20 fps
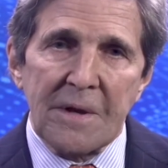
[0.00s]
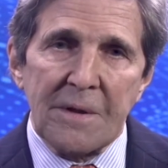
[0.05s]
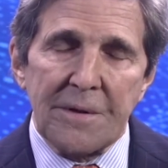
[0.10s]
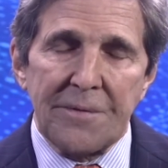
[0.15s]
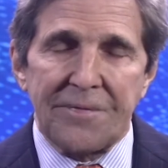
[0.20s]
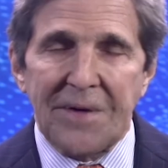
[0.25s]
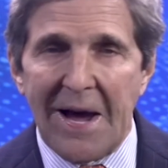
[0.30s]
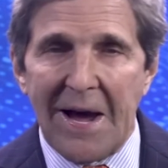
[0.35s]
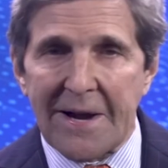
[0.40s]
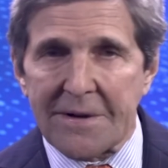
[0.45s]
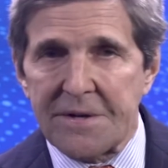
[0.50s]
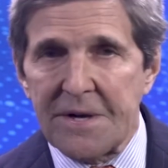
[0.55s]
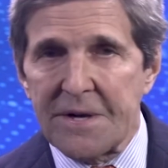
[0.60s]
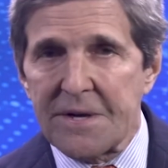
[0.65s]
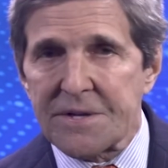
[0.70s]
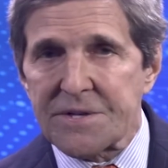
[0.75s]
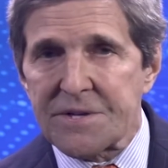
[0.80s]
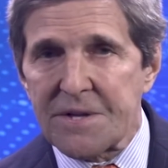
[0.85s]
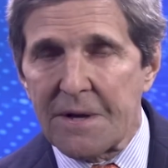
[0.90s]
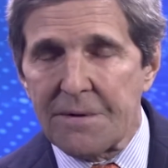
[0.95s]
The fact
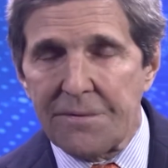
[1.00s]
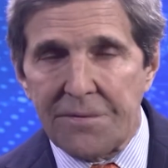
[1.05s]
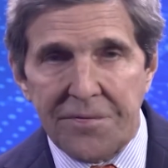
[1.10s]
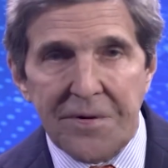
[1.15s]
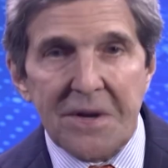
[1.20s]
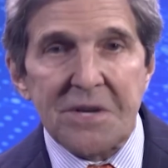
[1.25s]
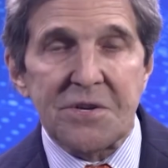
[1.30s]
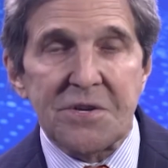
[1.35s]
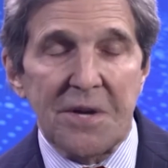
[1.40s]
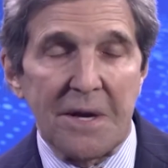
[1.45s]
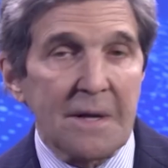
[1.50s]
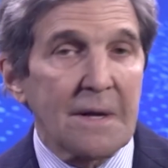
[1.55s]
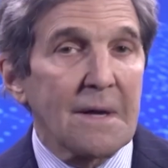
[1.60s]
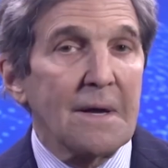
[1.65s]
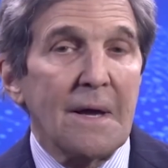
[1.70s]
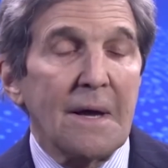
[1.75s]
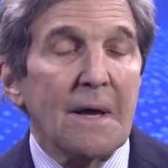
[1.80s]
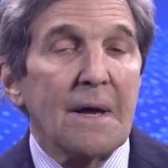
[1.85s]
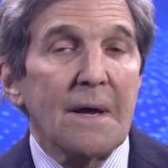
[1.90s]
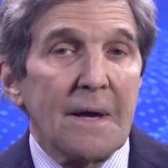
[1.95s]
is that fishing
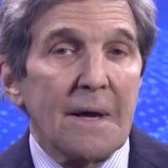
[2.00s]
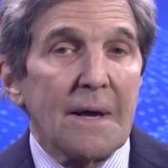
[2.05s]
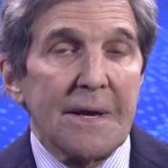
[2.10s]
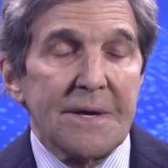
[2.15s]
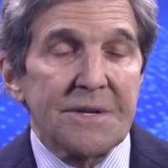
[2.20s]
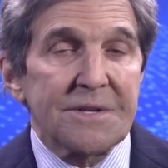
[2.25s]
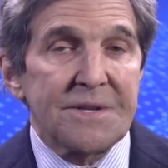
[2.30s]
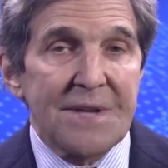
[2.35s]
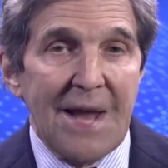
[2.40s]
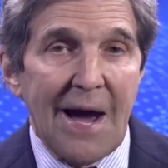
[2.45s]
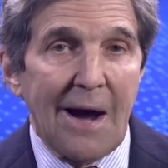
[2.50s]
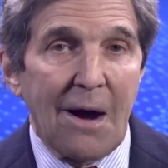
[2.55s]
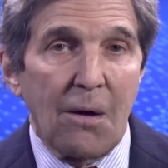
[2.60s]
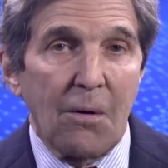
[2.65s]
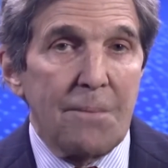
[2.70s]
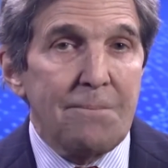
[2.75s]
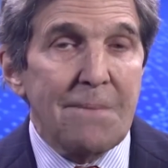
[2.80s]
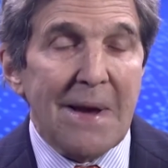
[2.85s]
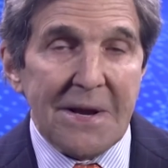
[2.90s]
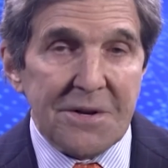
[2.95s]
is now
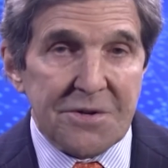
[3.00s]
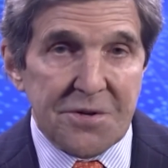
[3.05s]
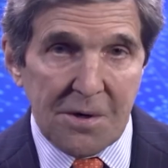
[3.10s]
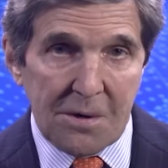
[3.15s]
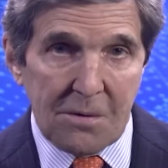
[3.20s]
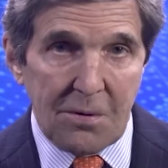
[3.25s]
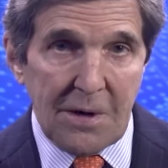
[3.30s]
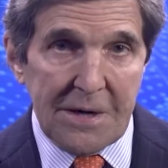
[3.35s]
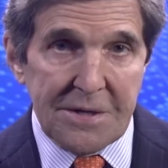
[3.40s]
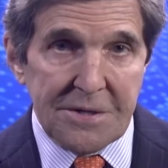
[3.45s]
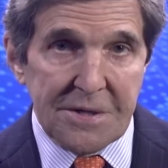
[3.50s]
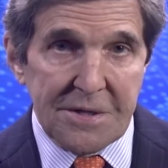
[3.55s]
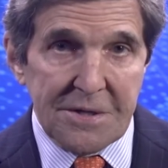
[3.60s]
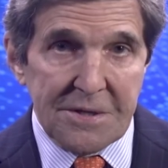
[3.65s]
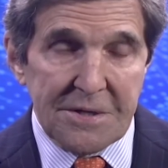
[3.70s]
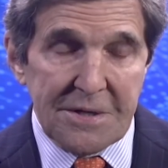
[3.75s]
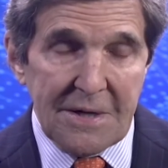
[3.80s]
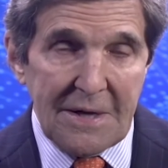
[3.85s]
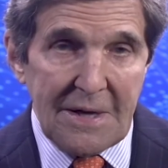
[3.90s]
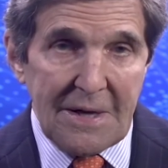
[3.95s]
a major
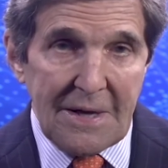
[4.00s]
crisis.